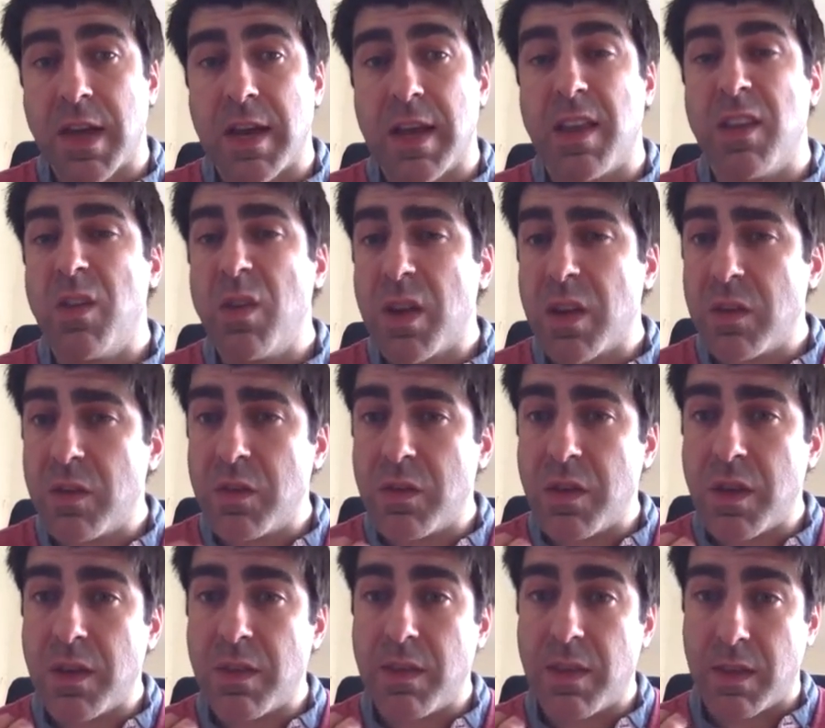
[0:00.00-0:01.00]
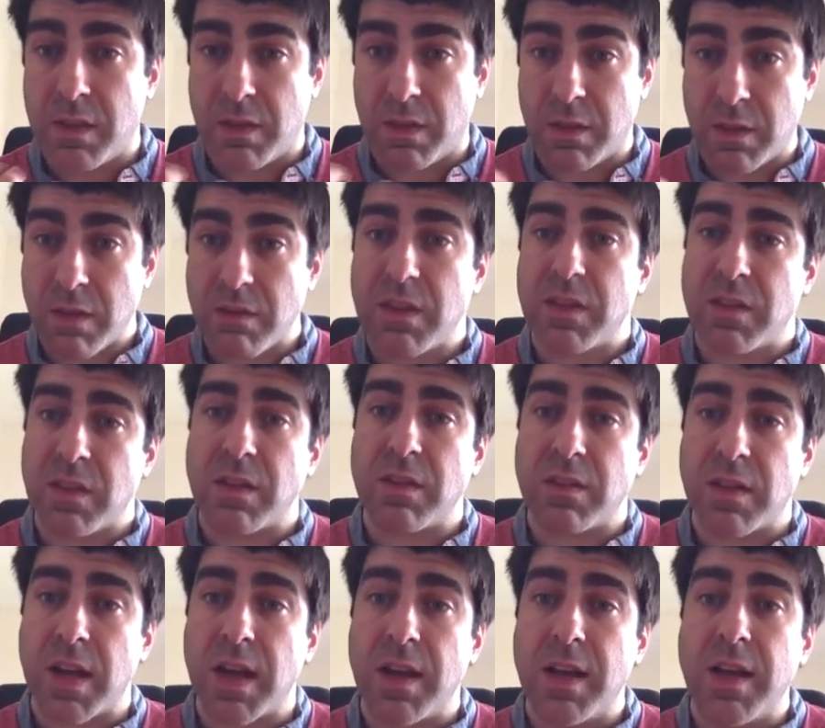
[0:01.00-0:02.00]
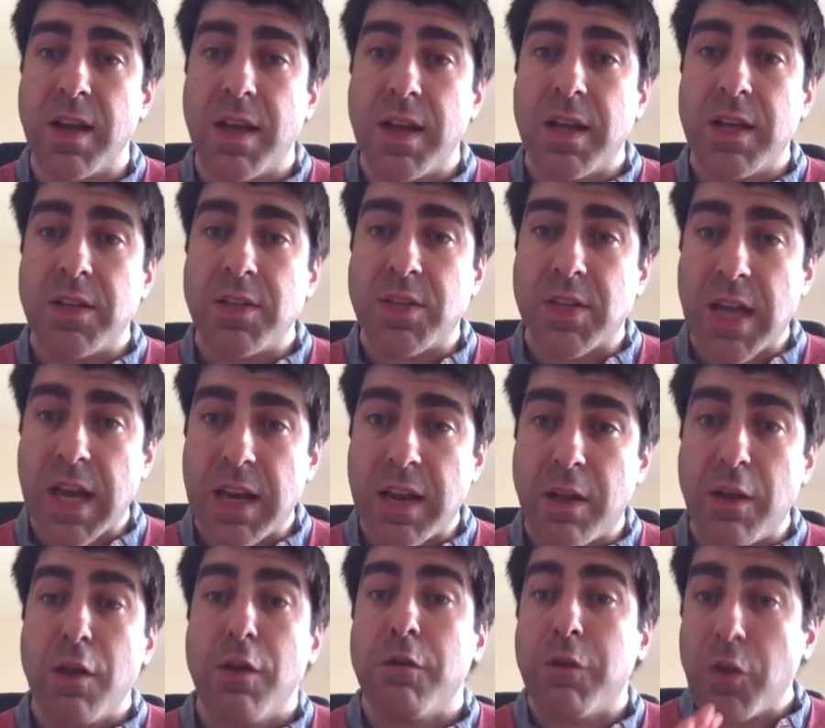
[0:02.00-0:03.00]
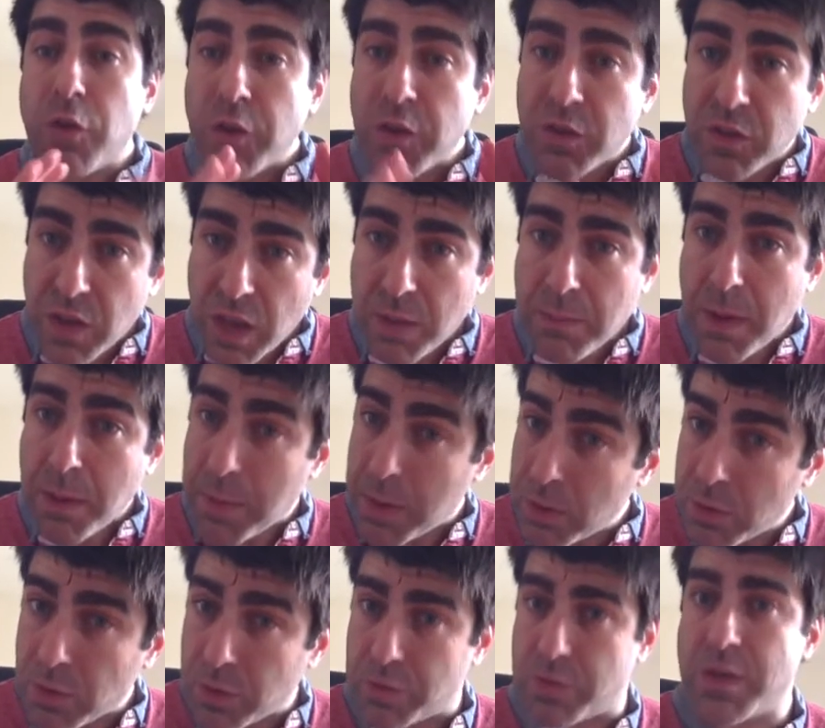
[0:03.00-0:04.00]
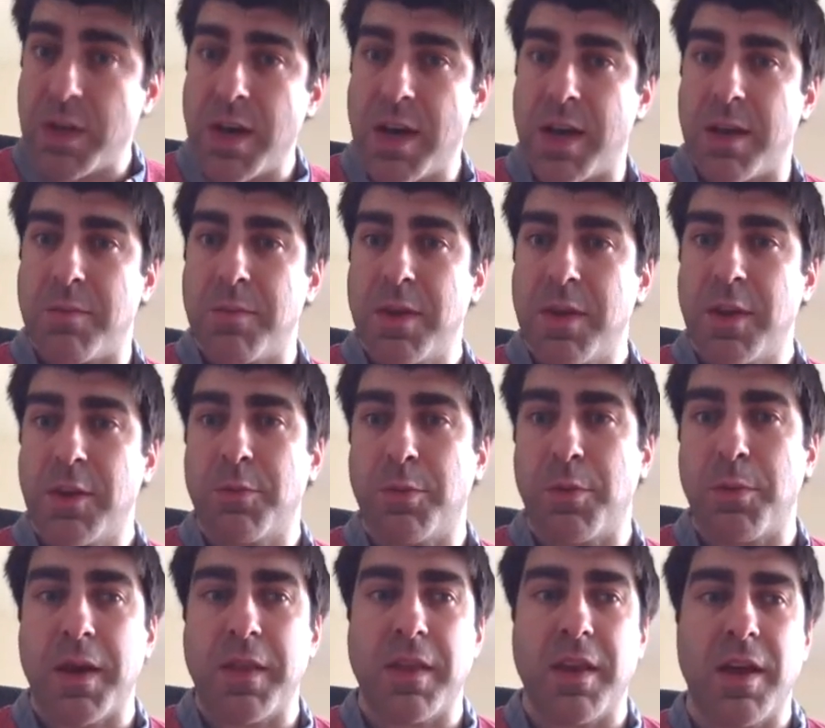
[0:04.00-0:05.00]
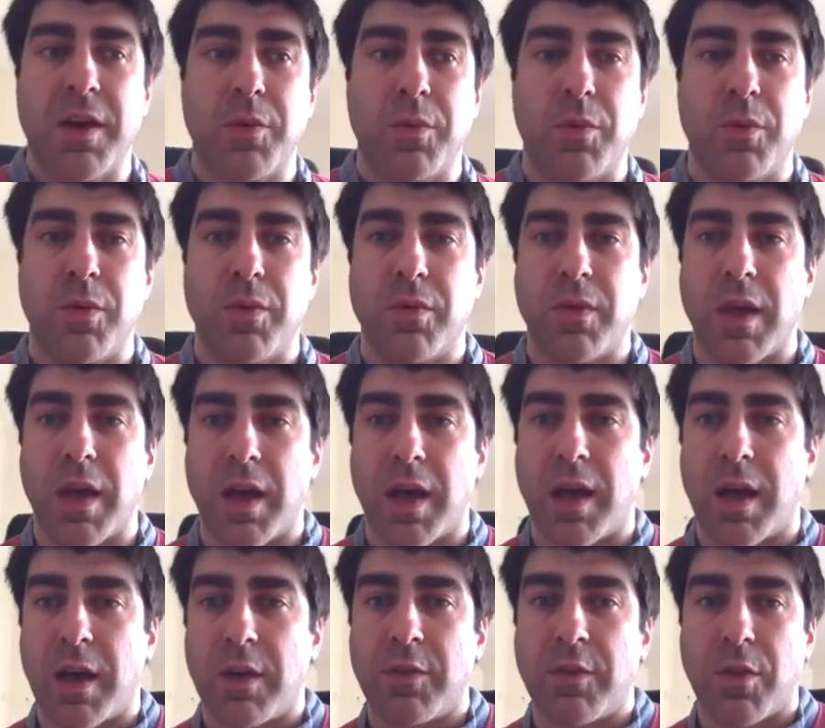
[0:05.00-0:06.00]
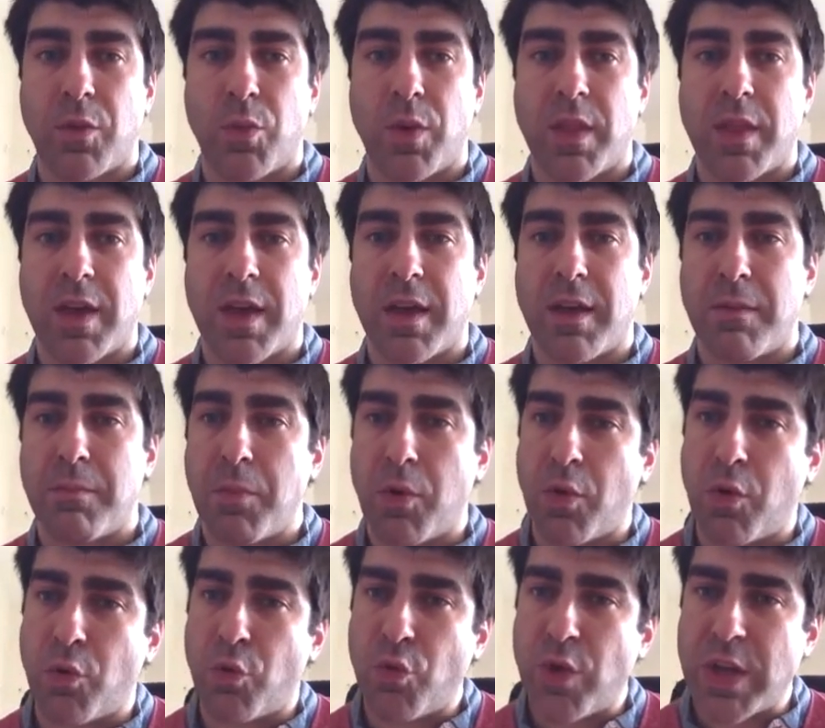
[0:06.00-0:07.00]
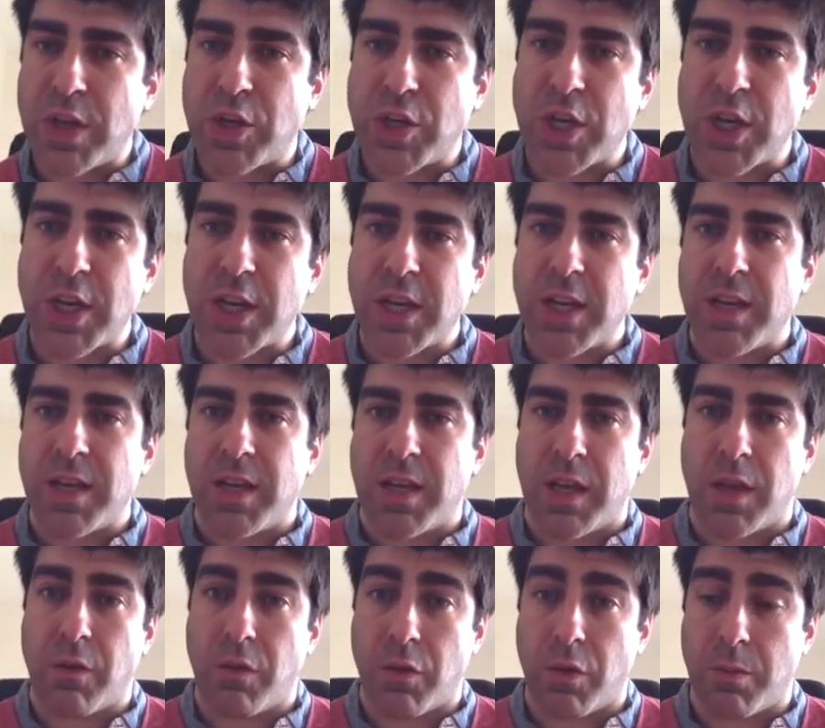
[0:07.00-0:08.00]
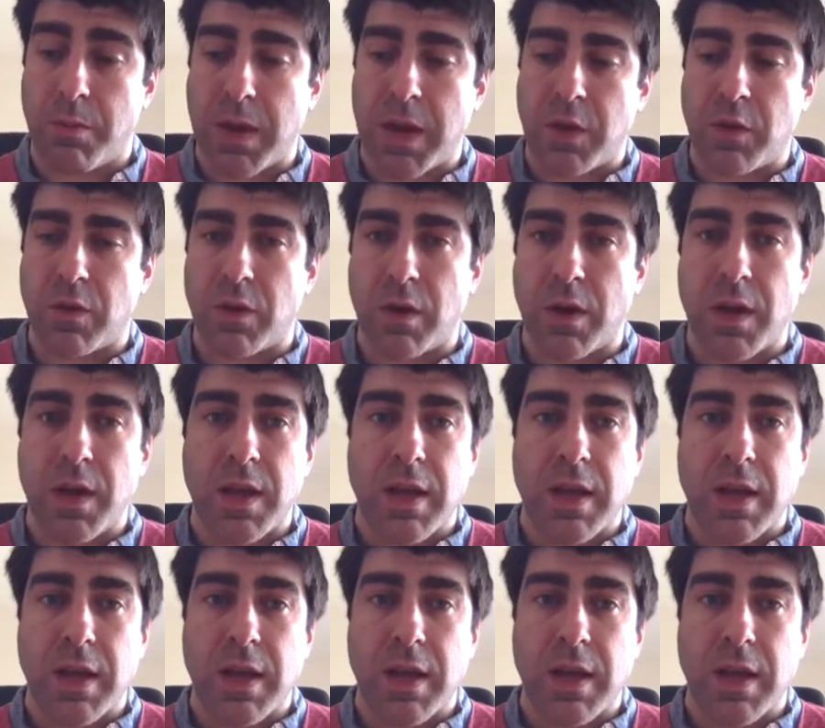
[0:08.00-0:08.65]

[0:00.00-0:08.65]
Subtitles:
And you can see that the 7 Tesla scanner, for the same amount of time, is providing now us with more rich information.